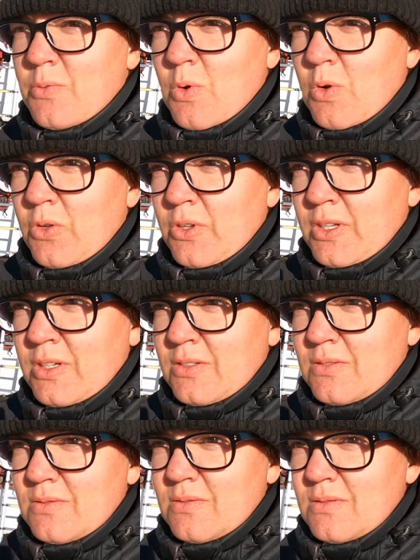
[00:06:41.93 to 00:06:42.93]
and
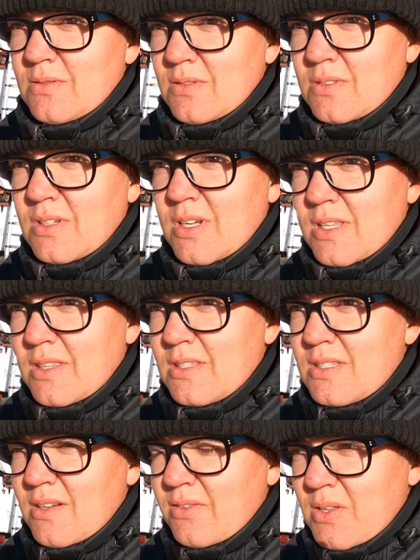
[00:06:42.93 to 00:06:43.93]
rolling. Uh,
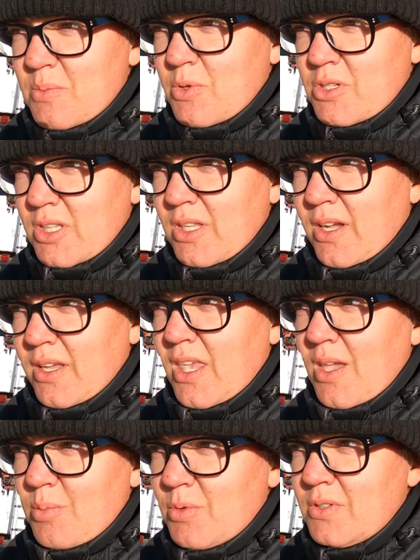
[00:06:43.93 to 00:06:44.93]
definitely pushing the
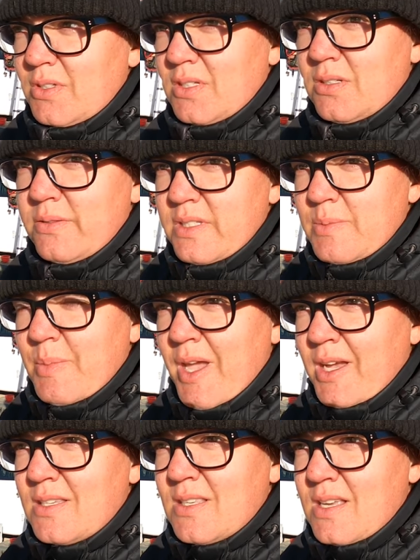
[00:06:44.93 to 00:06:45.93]
iKamper to its
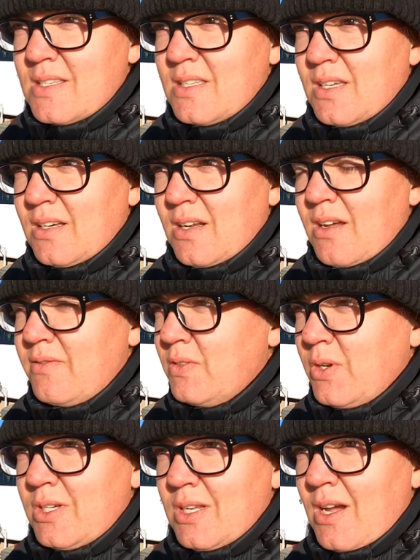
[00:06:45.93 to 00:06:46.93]
max last night. I have
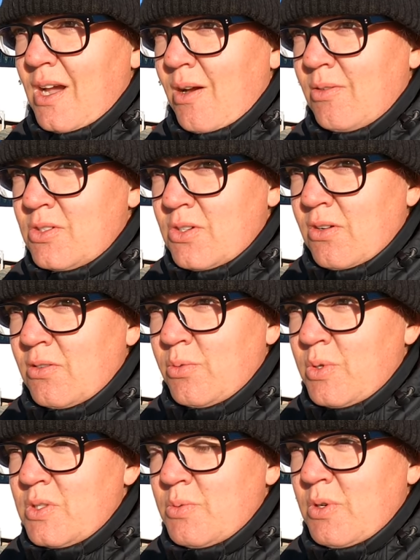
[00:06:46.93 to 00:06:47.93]
no idea how strong
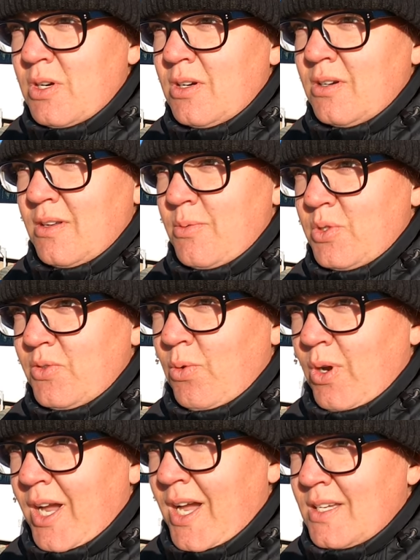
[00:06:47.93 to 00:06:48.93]
the winds were. It was
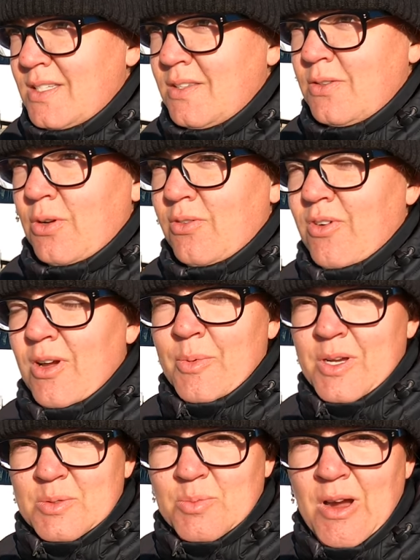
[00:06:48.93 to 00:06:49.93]
forecasted 35
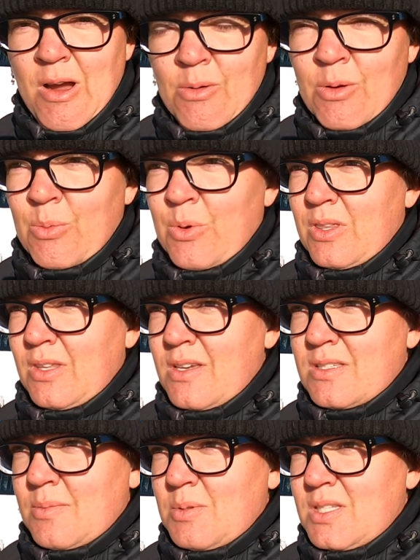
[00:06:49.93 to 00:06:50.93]
miles per hour with
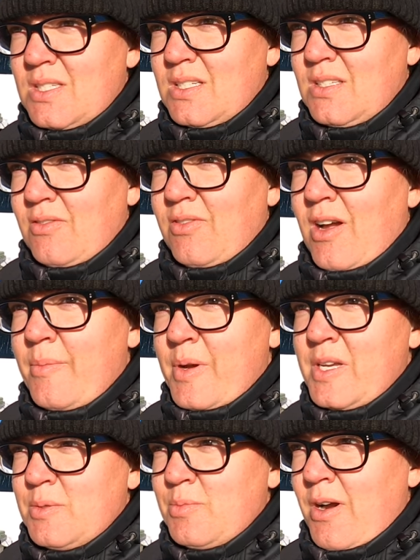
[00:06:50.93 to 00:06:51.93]
gusts up to 65
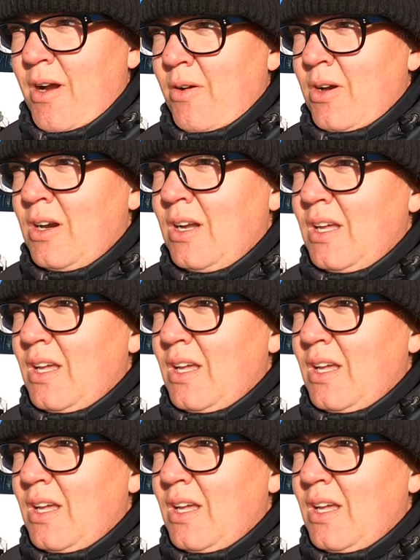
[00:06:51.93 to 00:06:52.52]
miles per hour